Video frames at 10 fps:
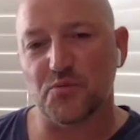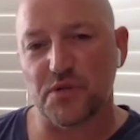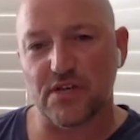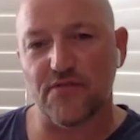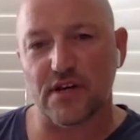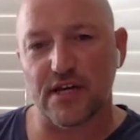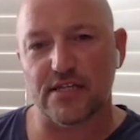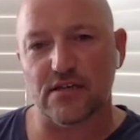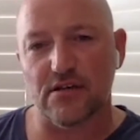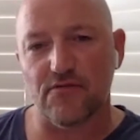
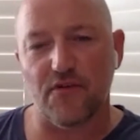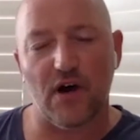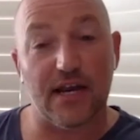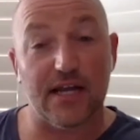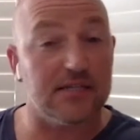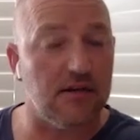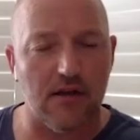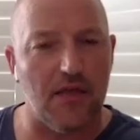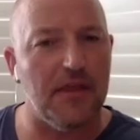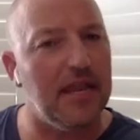specifically to finance
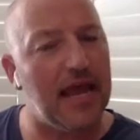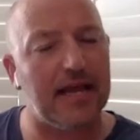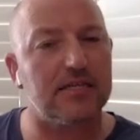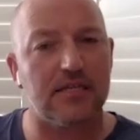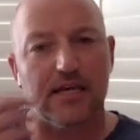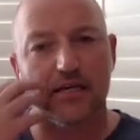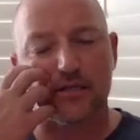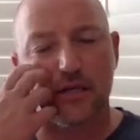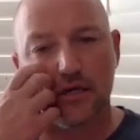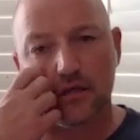and the next
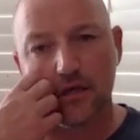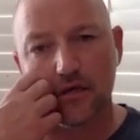things that